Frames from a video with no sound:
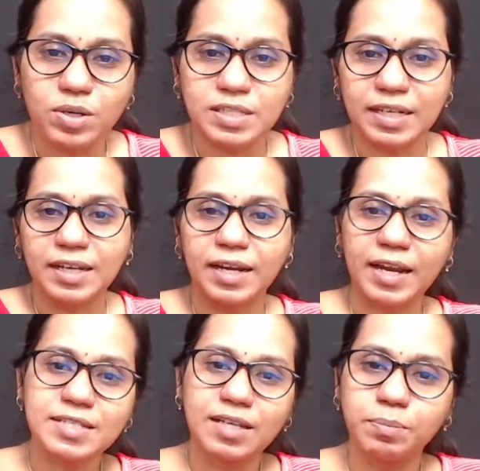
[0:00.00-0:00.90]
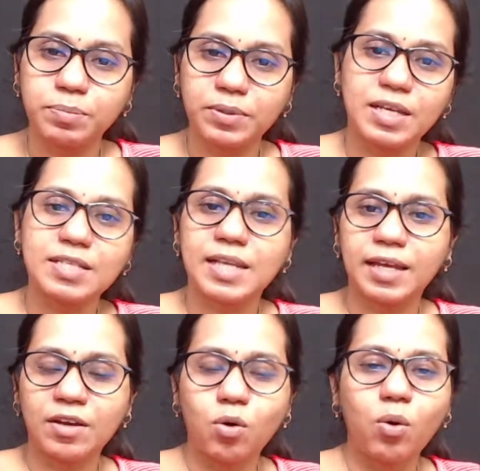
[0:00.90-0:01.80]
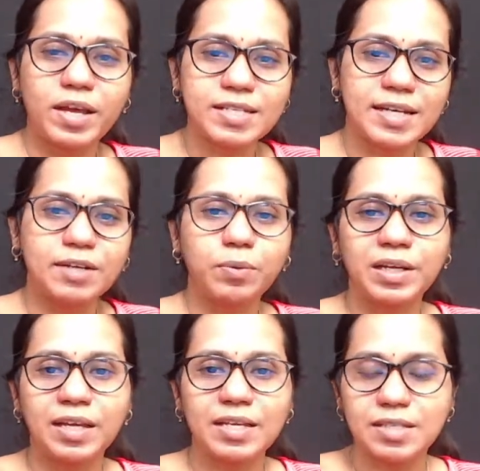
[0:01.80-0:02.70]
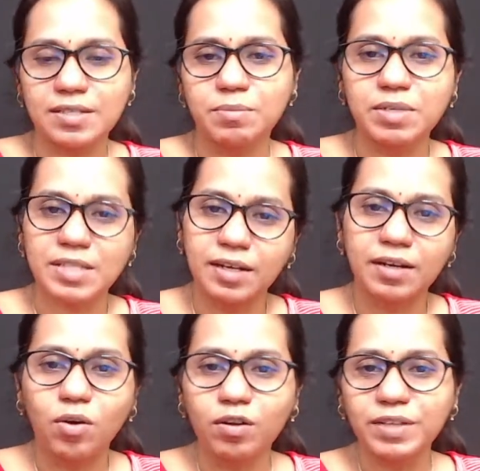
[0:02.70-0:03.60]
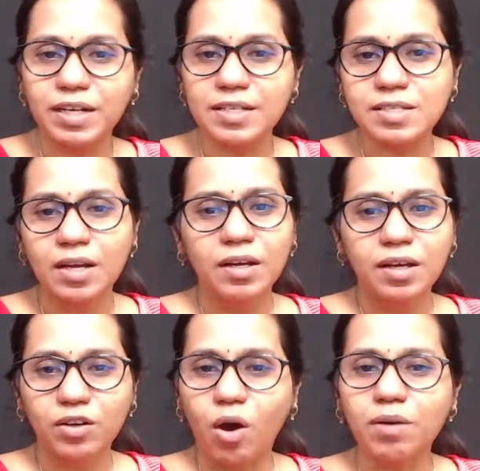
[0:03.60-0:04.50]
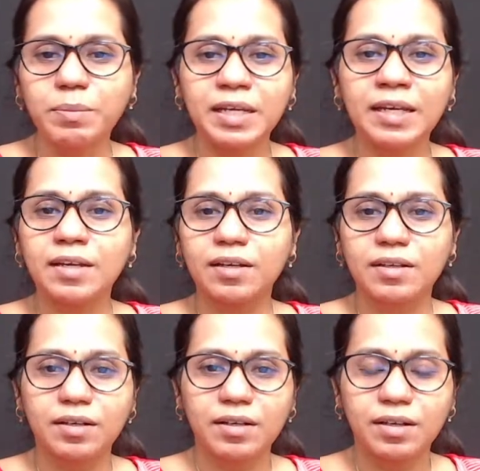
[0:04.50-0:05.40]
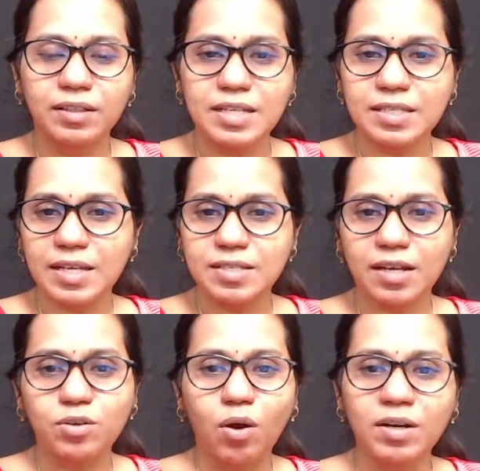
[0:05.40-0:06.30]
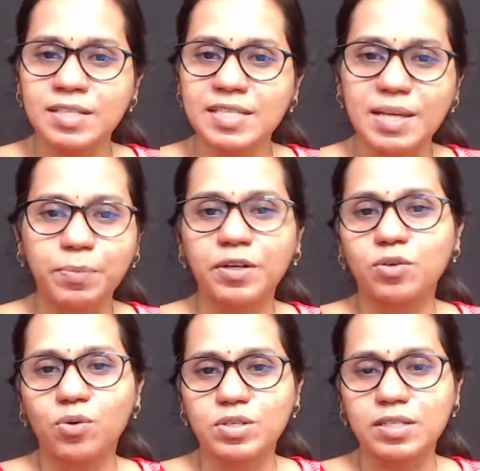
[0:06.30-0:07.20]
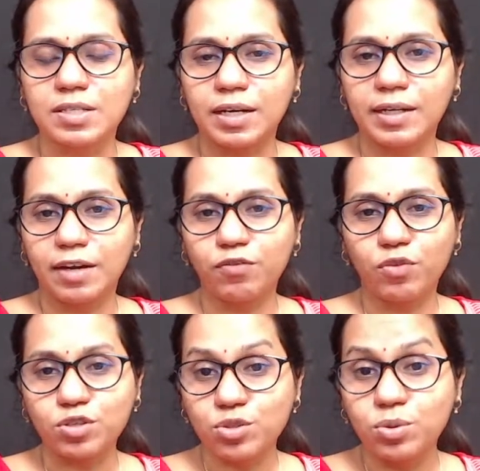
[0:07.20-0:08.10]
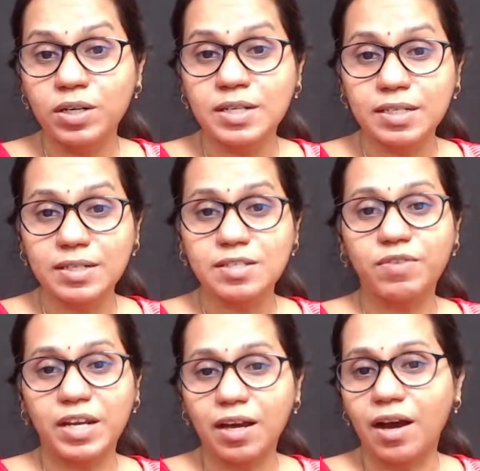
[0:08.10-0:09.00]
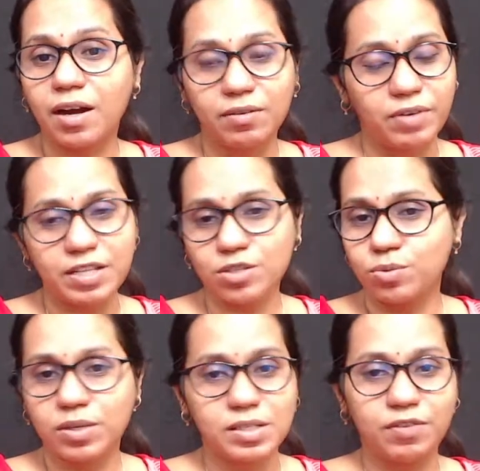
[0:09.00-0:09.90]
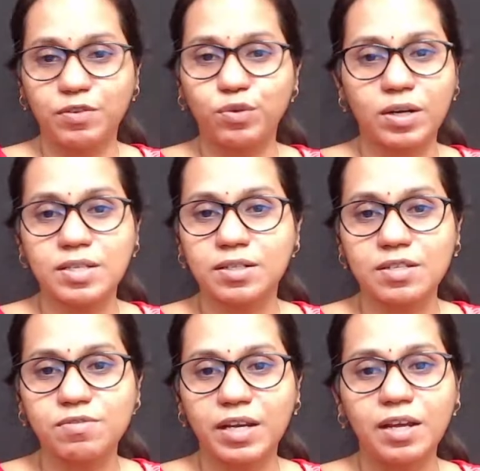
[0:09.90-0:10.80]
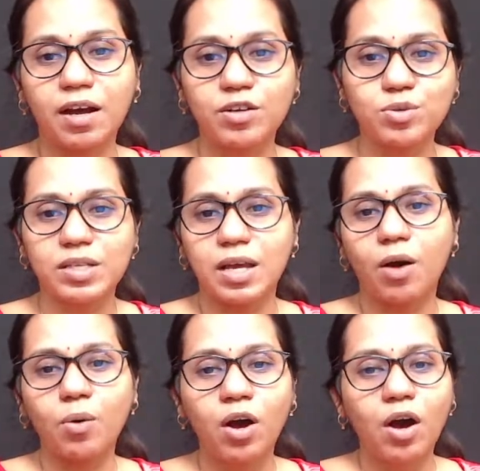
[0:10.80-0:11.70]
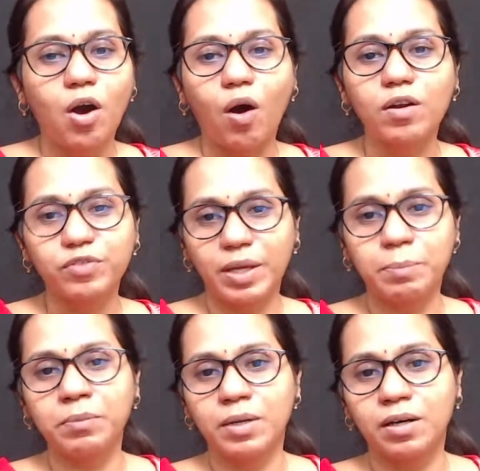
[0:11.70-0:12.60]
that connects up things like OS, networking, system design, and all of that. Is normally these things are taught in separate courses, right? And for students it is very hard. Why students, even for us, it is very hard to see how all of them